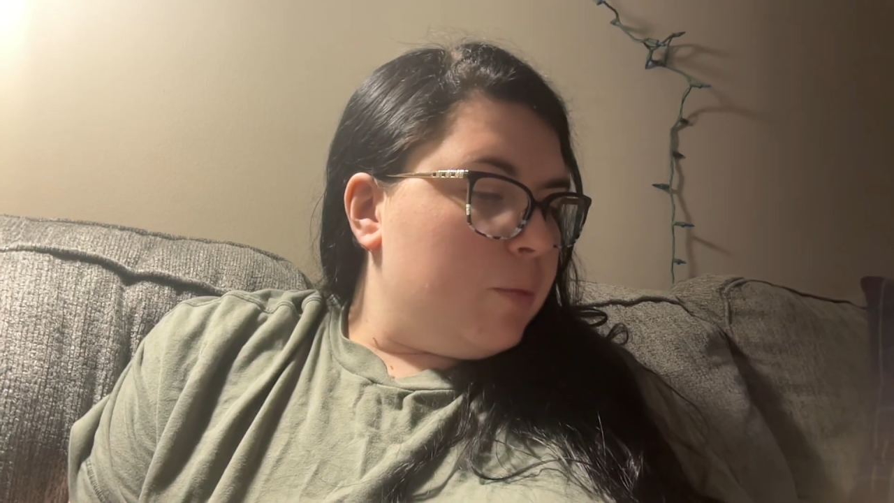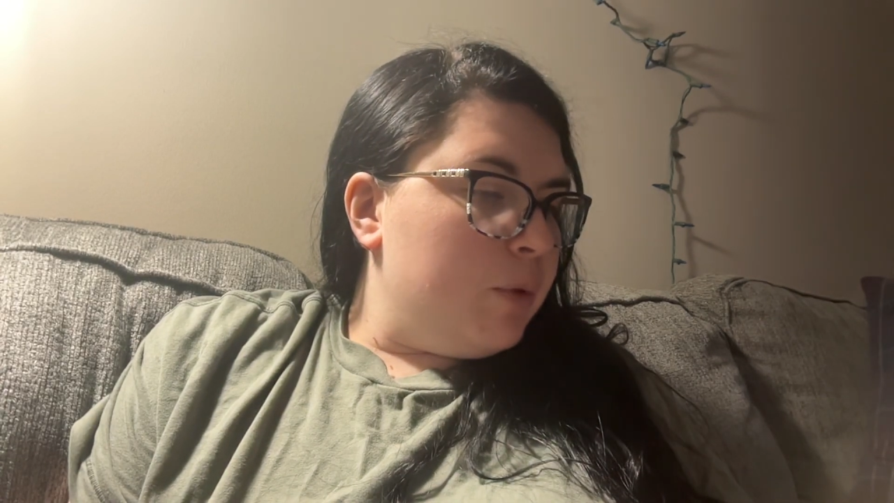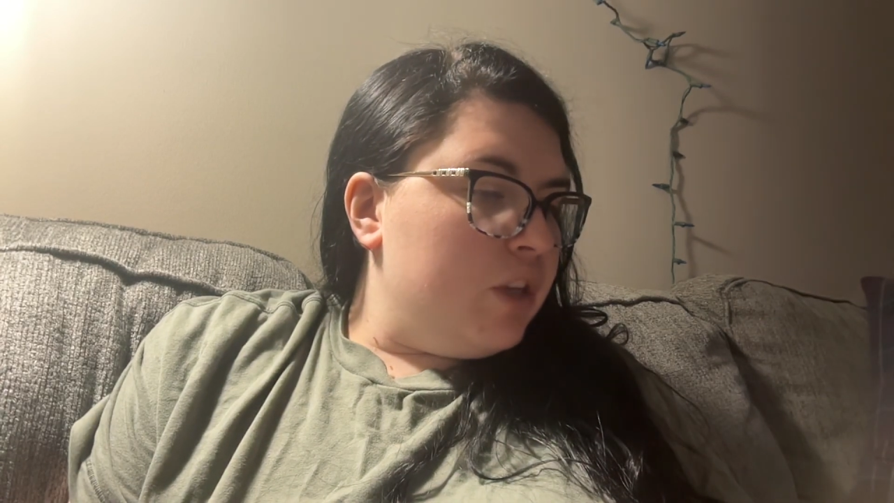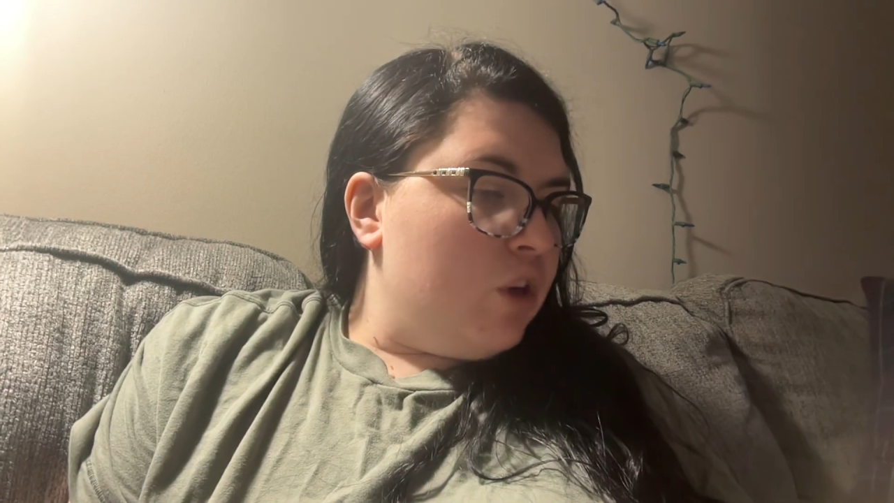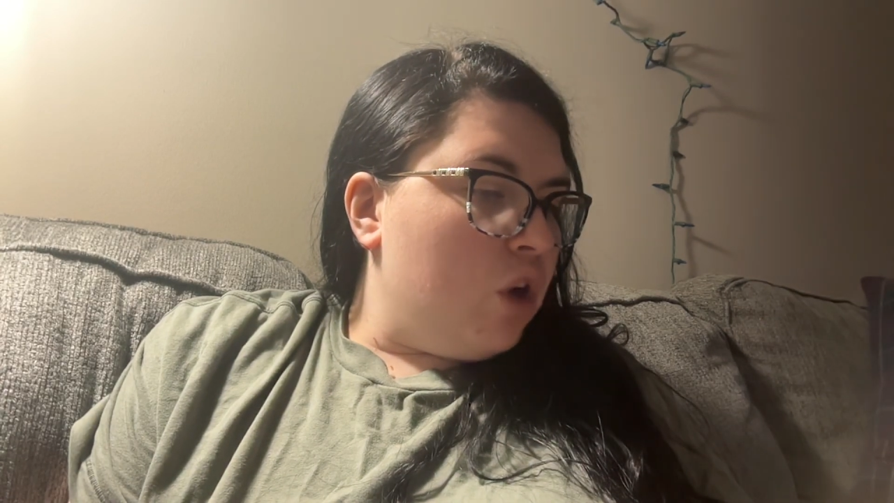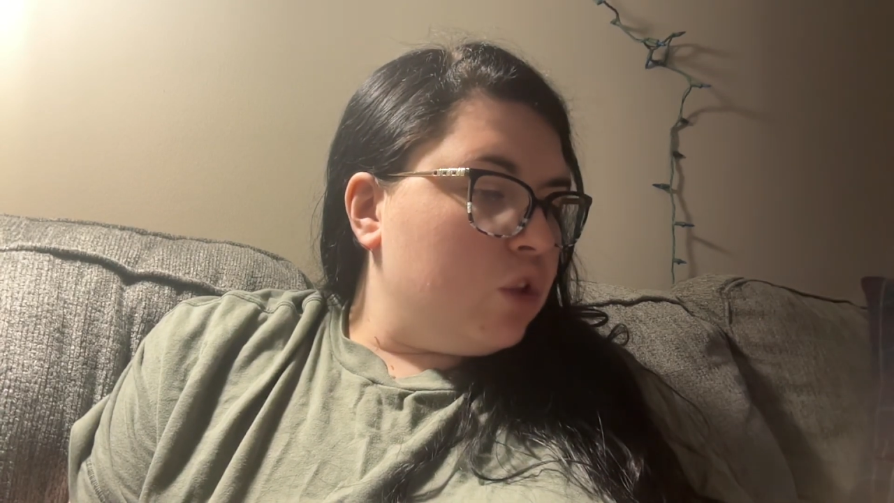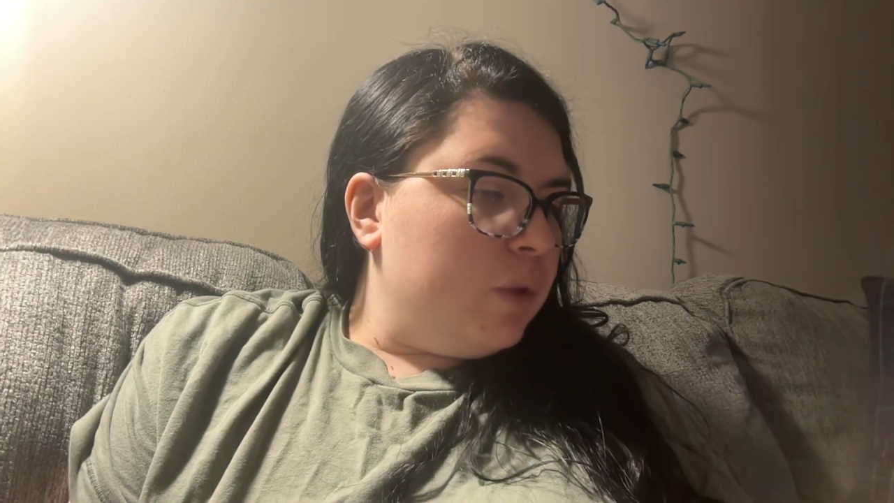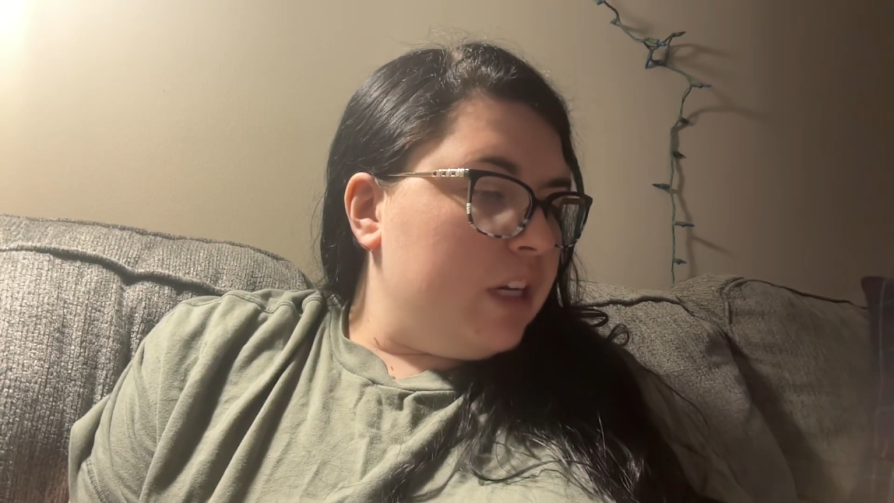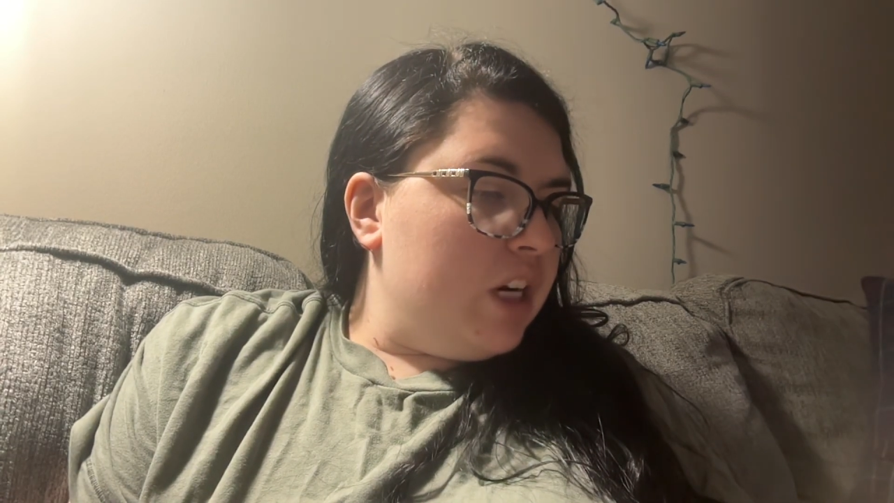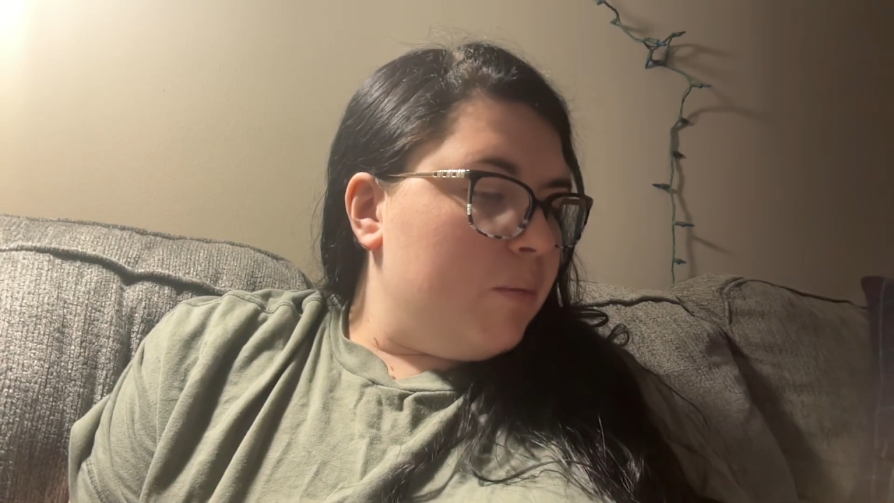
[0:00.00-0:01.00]
We also
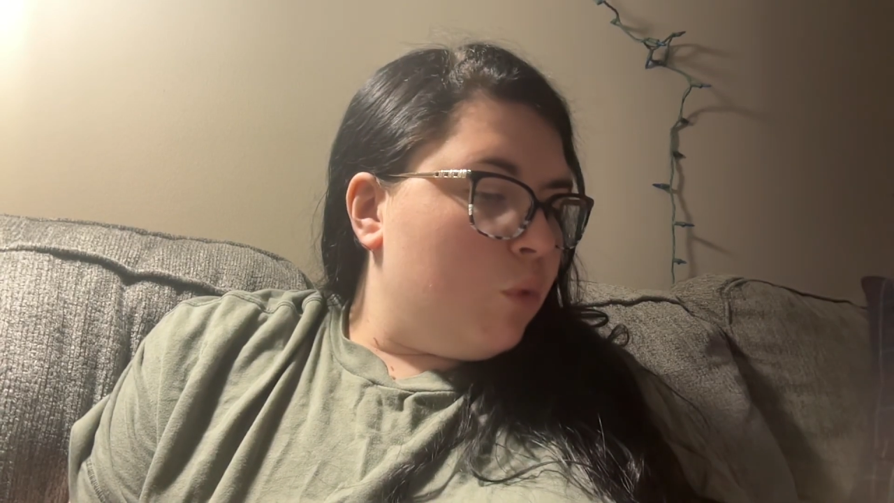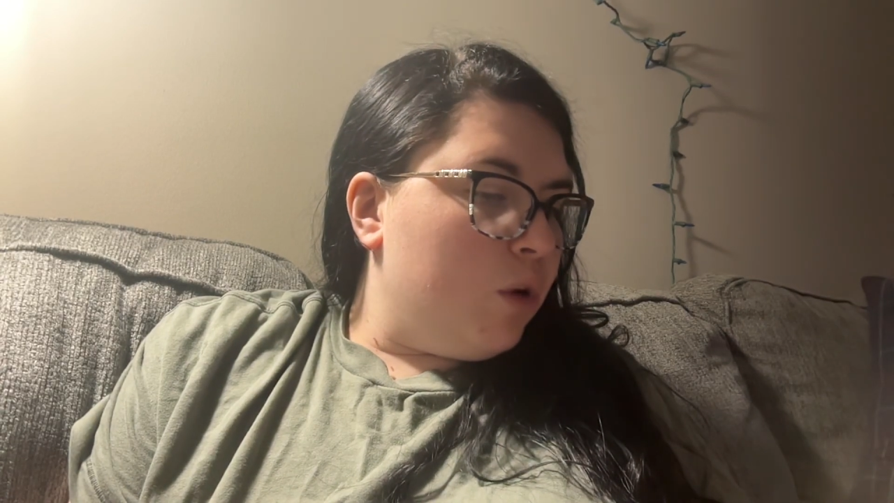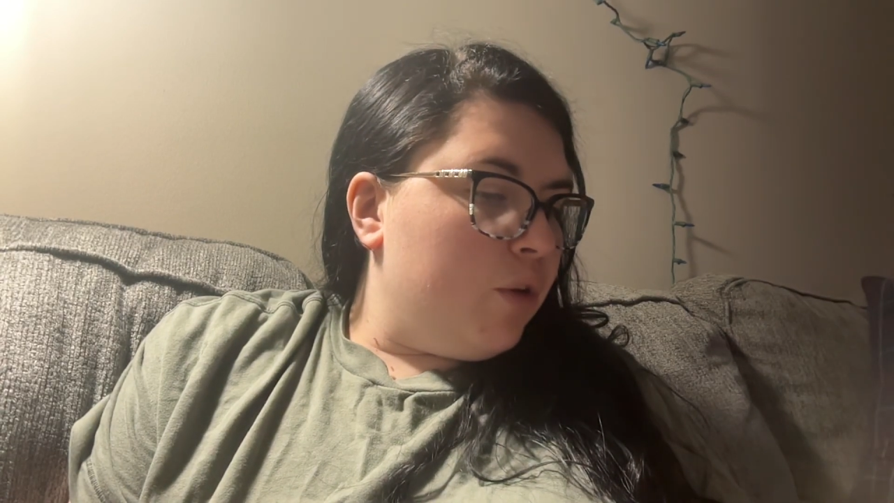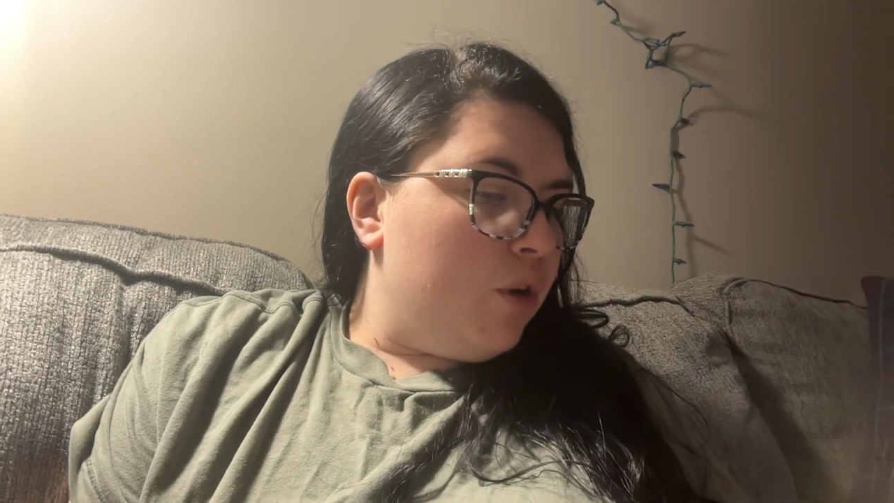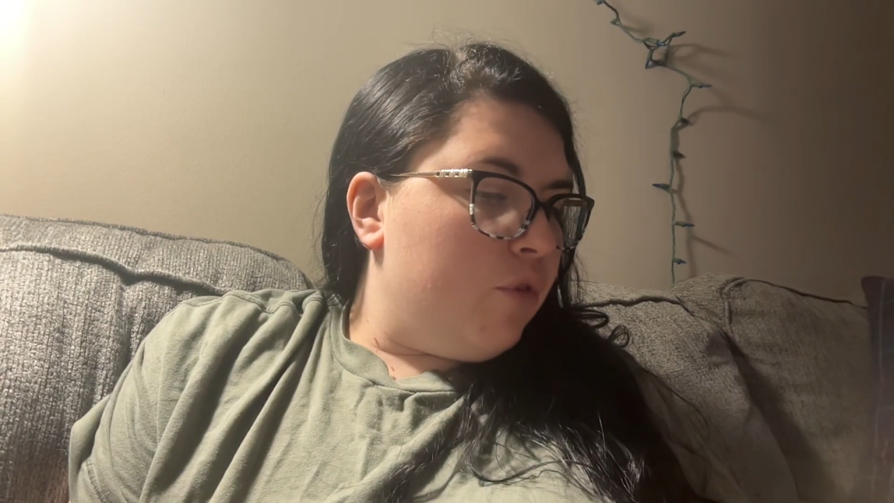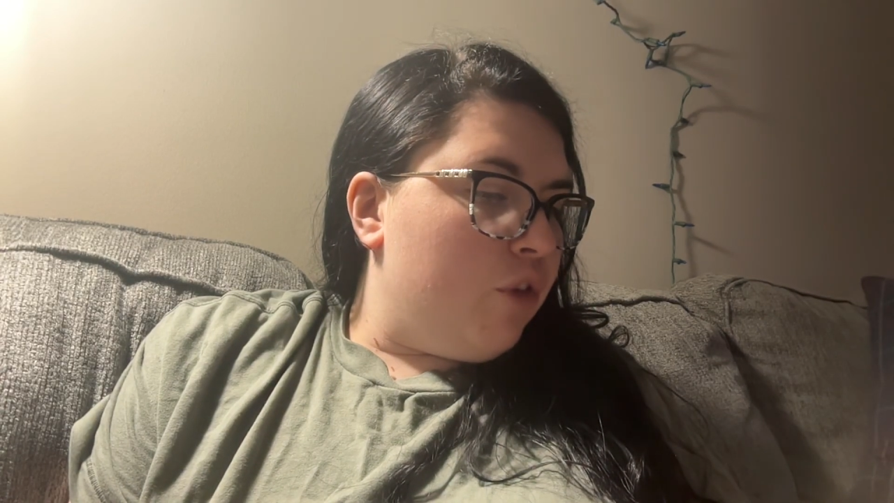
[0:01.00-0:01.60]
get to hear more